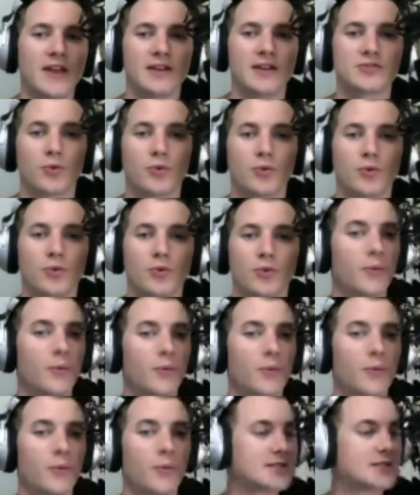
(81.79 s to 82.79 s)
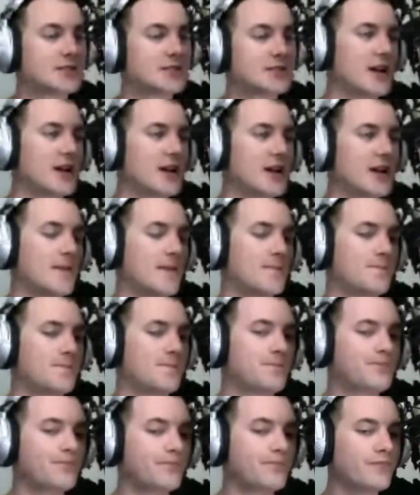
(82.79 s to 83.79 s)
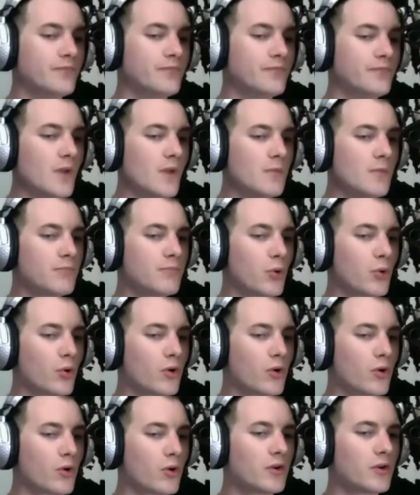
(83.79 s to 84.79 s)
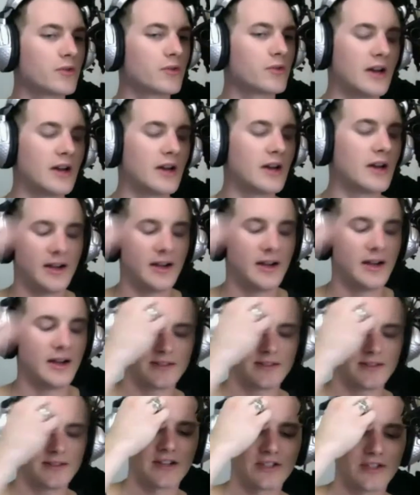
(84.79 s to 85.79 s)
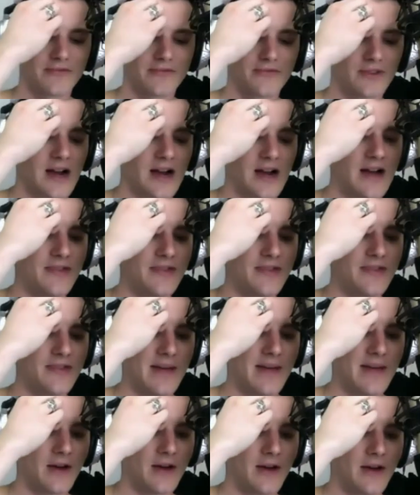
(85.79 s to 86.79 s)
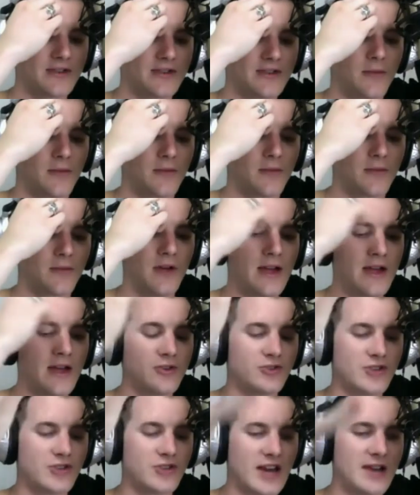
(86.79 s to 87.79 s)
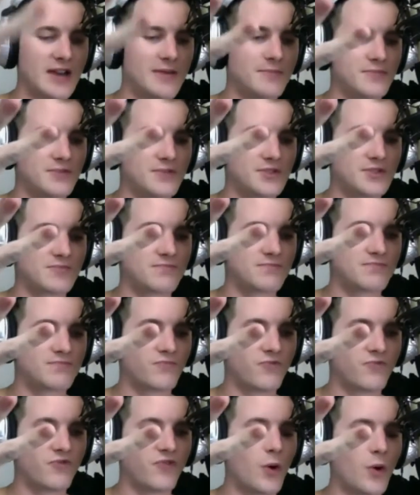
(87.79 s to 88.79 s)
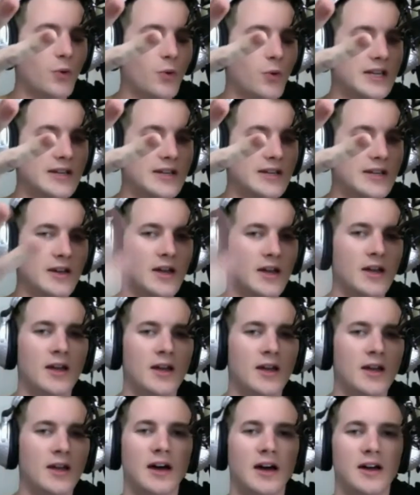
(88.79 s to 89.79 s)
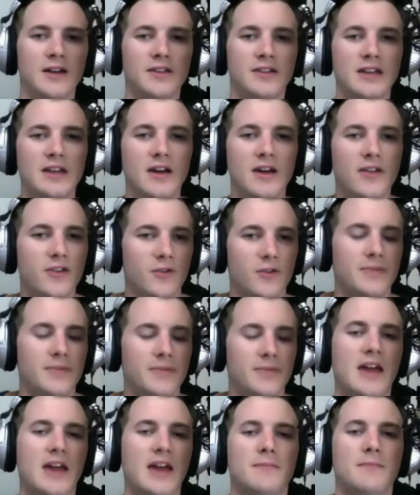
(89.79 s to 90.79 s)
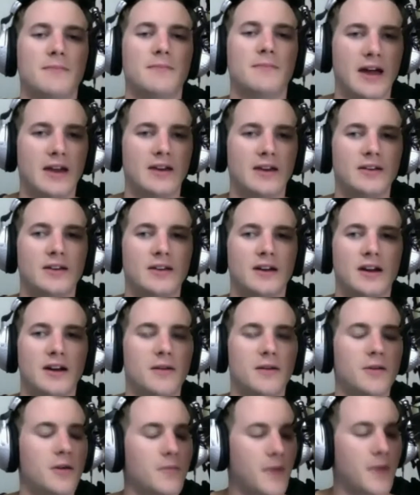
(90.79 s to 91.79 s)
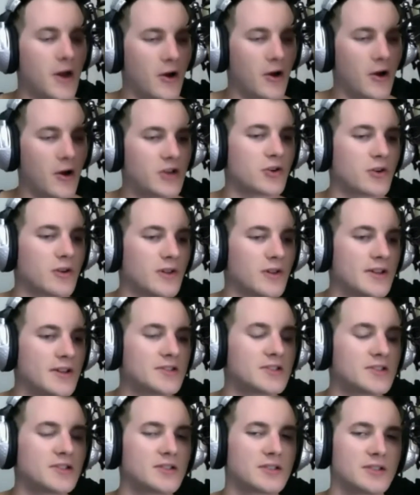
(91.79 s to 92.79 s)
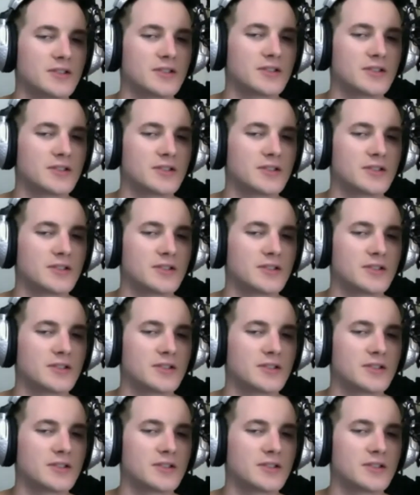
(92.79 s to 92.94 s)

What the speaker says: or what I've forgotten the name. How terrible. James Foley. The other beheaded man, an American journalist,